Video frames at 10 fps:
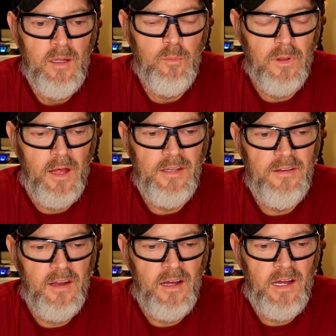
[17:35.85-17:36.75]
blood
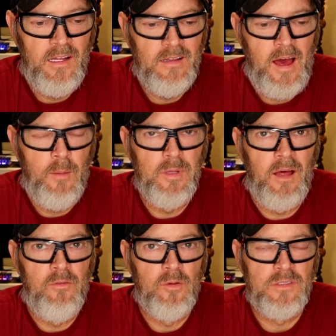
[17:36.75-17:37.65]
lab
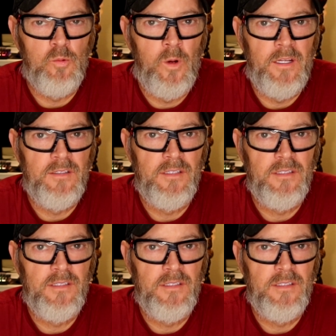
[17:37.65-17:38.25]
levels went